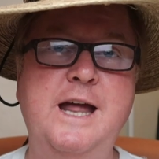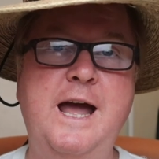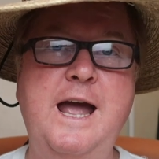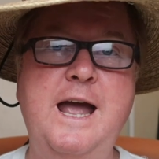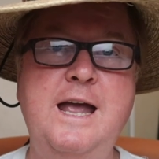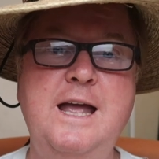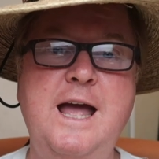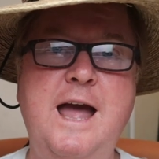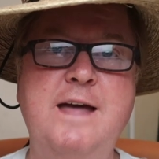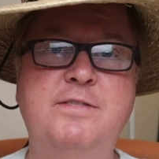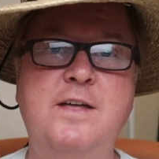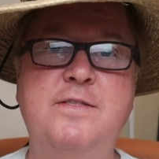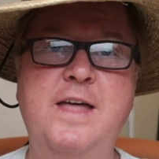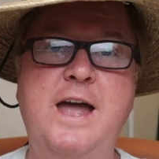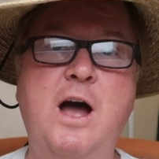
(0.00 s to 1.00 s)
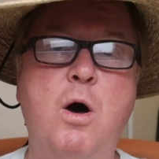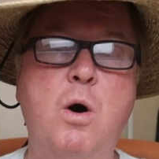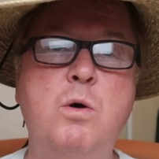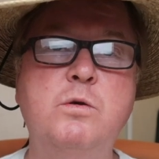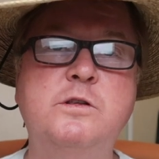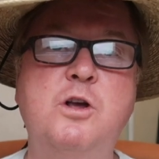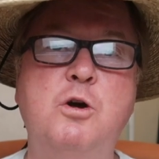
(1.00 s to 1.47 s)
day, and then they
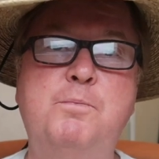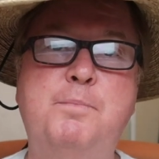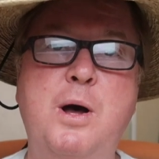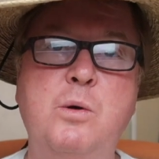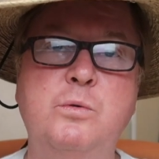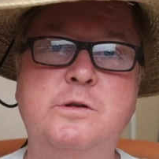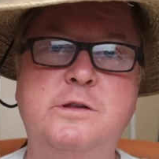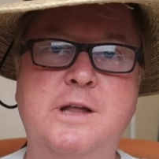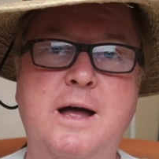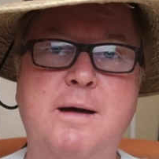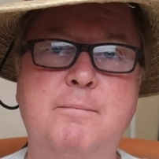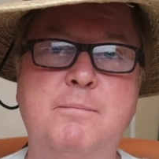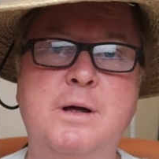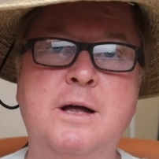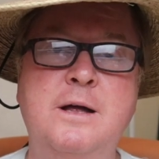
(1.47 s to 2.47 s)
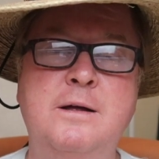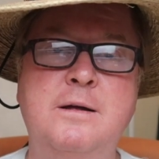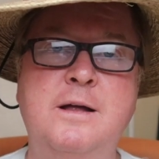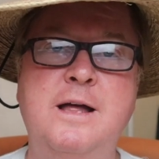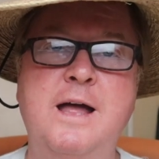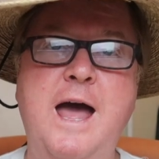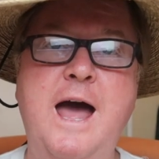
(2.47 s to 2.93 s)
also post them
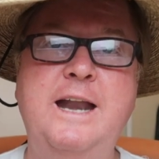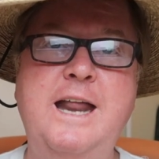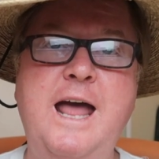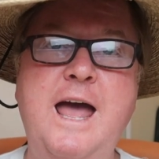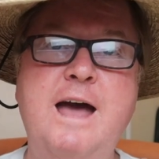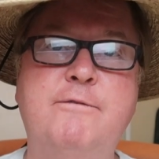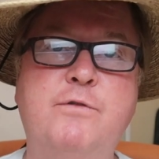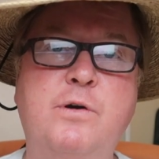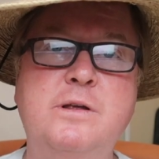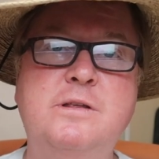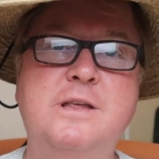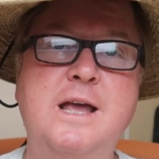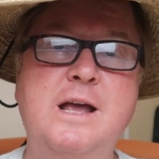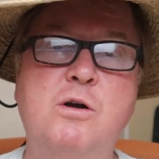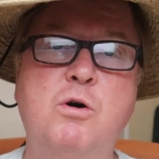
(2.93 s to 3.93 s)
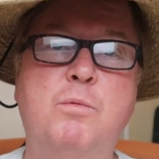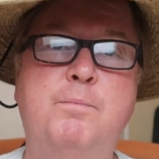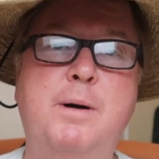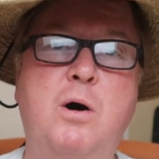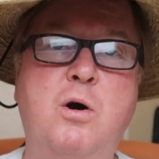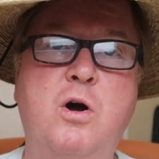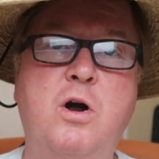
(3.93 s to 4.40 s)
at every single
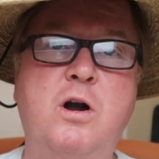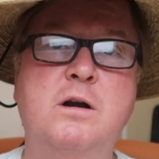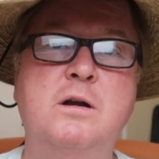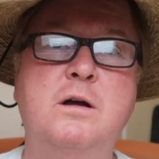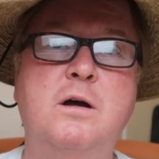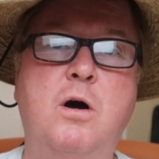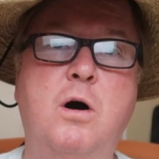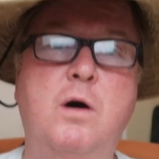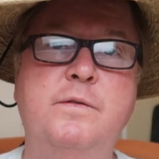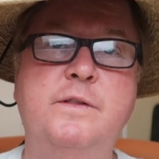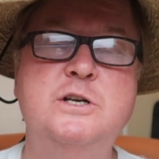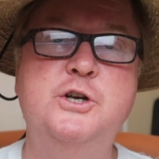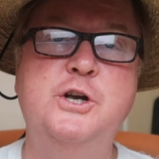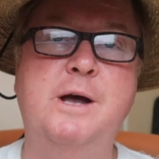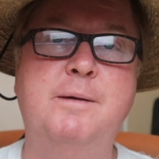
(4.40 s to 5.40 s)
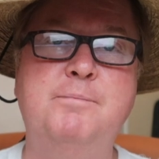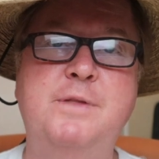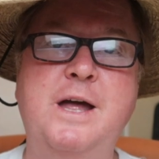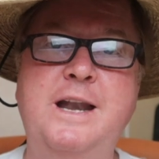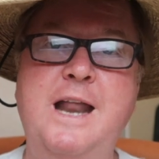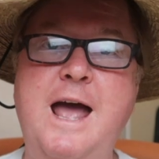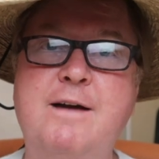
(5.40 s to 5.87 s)
bar on the ship,
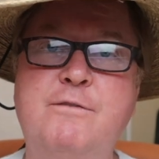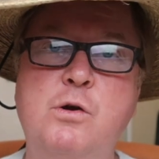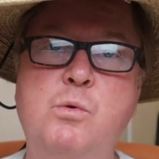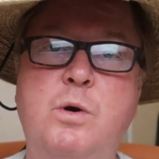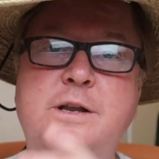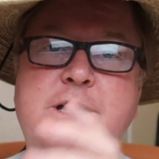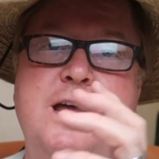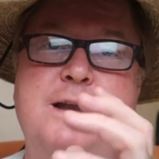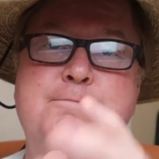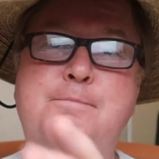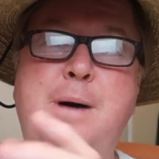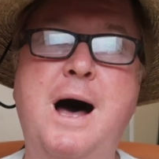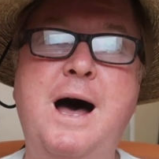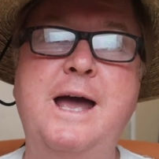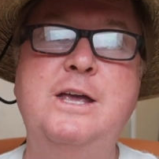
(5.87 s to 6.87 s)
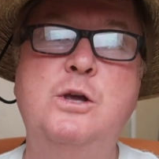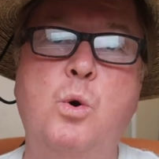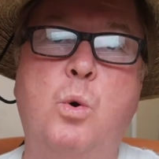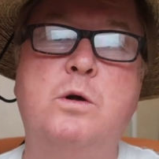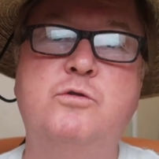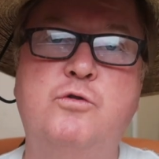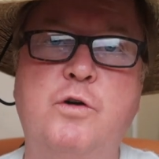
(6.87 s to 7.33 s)
that everyone can buy
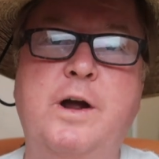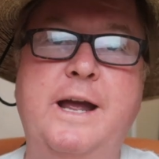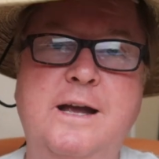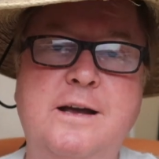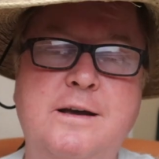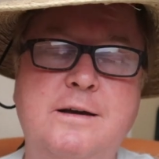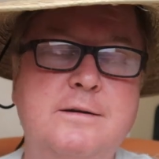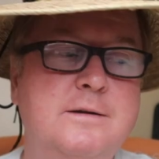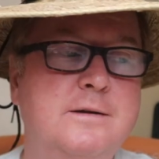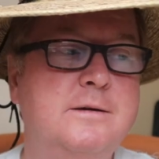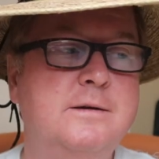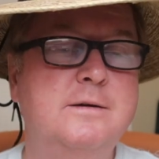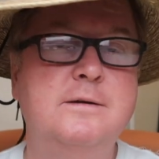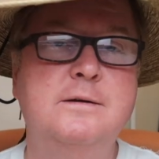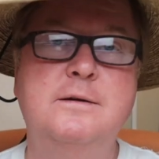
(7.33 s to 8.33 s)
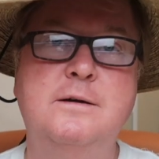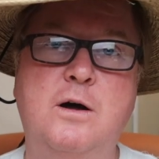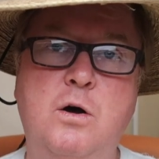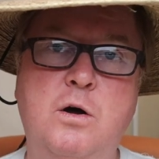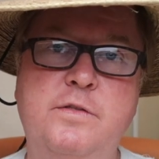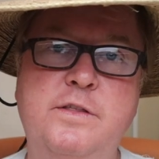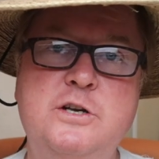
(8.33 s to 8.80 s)
your drink
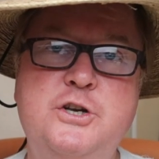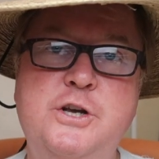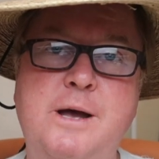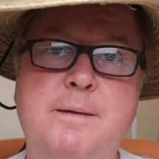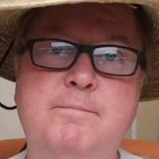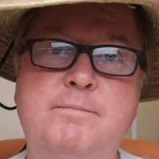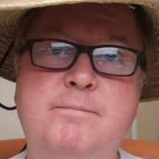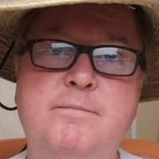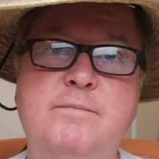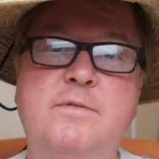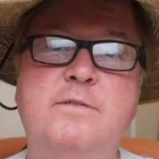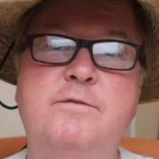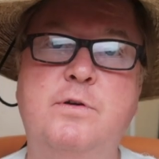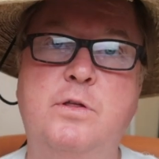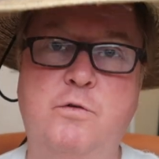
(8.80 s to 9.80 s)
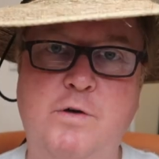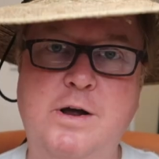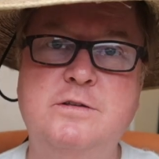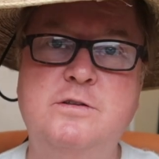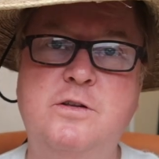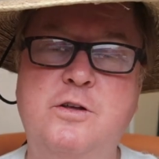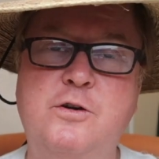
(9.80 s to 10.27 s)
on the ship for the
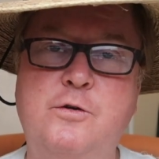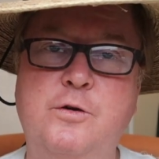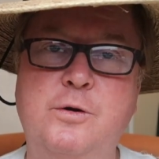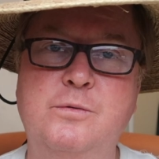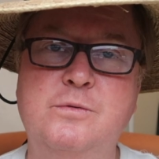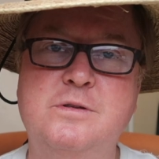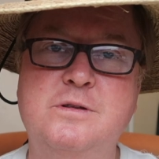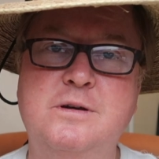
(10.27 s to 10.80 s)
rest of the cruise.